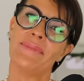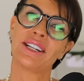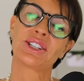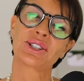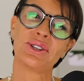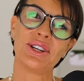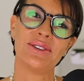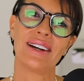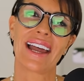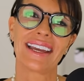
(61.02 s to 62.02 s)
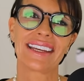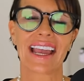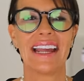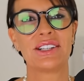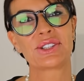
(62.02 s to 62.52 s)
Make sure you
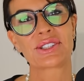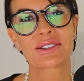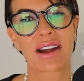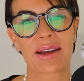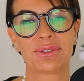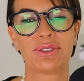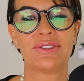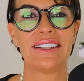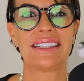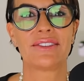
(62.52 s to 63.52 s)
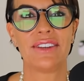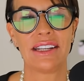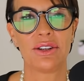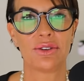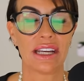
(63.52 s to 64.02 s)
like and subscribe to this
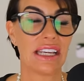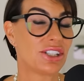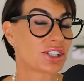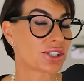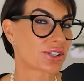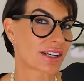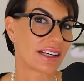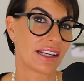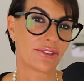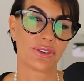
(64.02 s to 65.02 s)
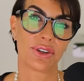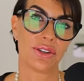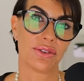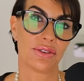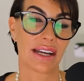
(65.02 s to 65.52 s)
video. It's just a click for
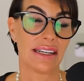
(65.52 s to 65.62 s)
you